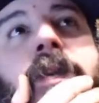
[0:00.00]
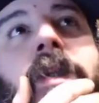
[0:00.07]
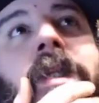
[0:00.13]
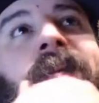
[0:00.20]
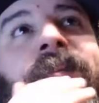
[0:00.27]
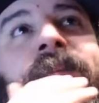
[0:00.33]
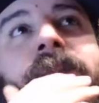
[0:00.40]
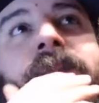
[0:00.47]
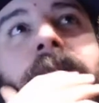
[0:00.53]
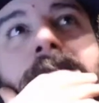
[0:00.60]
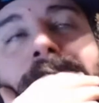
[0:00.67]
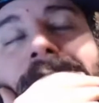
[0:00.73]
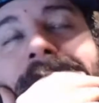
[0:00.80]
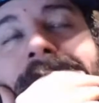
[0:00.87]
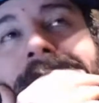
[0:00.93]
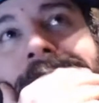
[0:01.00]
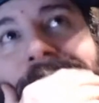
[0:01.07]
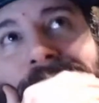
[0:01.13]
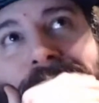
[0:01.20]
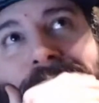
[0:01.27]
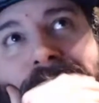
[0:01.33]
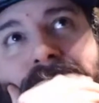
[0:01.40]
were. I'm
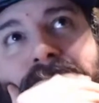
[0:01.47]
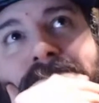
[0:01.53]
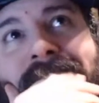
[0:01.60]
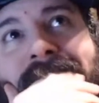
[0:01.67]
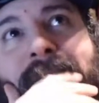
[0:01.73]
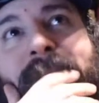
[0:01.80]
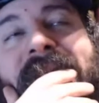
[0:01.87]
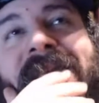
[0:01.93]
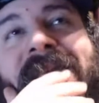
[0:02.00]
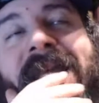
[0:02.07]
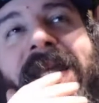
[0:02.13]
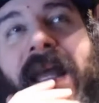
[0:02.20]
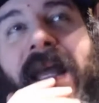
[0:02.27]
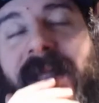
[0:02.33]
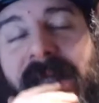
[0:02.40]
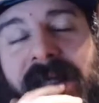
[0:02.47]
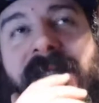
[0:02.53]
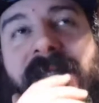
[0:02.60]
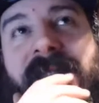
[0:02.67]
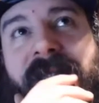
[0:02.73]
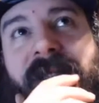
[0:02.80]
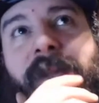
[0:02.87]
gonna say I think it
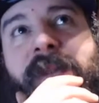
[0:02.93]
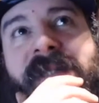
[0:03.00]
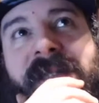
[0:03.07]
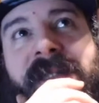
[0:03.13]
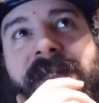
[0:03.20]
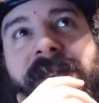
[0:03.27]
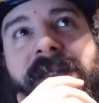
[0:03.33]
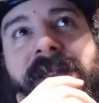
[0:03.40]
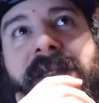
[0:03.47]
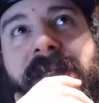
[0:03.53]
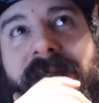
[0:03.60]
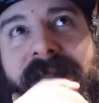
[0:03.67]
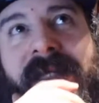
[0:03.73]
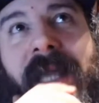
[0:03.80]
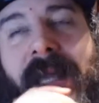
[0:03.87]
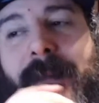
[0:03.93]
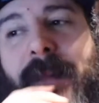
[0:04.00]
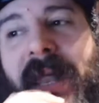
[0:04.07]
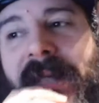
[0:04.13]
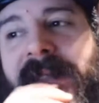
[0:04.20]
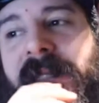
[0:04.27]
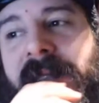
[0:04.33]
still was a D8
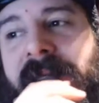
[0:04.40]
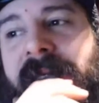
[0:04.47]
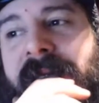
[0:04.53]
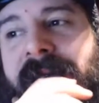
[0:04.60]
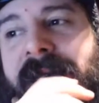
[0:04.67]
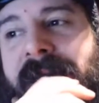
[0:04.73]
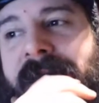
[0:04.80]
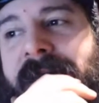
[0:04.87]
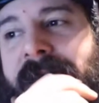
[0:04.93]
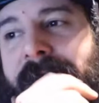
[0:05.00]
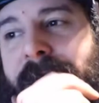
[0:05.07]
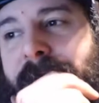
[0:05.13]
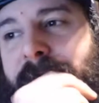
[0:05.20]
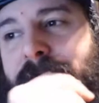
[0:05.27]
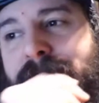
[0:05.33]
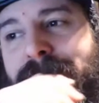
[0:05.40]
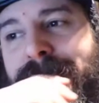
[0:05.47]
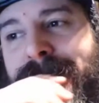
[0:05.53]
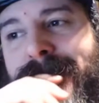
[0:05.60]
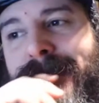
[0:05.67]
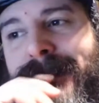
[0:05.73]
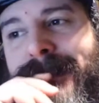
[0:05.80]
back then. That
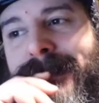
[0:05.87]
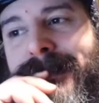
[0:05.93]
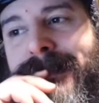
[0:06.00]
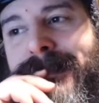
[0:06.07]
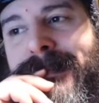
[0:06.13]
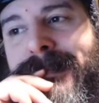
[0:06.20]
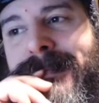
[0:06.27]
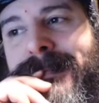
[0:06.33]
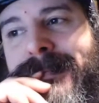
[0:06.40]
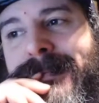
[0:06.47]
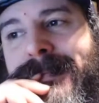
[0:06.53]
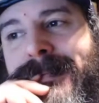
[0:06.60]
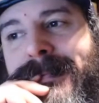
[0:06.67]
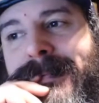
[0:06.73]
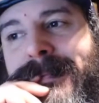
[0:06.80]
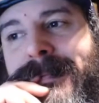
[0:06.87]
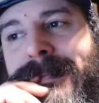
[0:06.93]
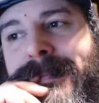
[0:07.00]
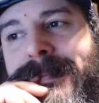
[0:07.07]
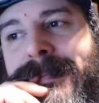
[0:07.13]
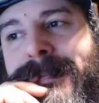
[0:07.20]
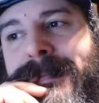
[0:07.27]
is
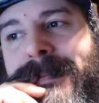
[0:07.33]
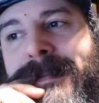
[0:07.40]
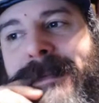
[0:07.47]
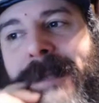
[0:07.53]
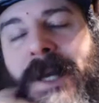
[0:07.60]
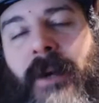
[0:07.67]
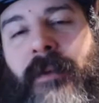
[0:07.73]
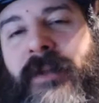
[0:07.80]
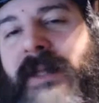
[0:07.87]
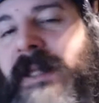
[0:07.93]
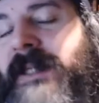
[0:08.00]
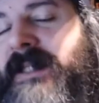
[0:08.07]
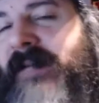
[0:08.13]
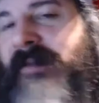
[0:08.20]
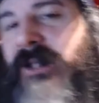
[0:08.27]
correct. I don't think that's ever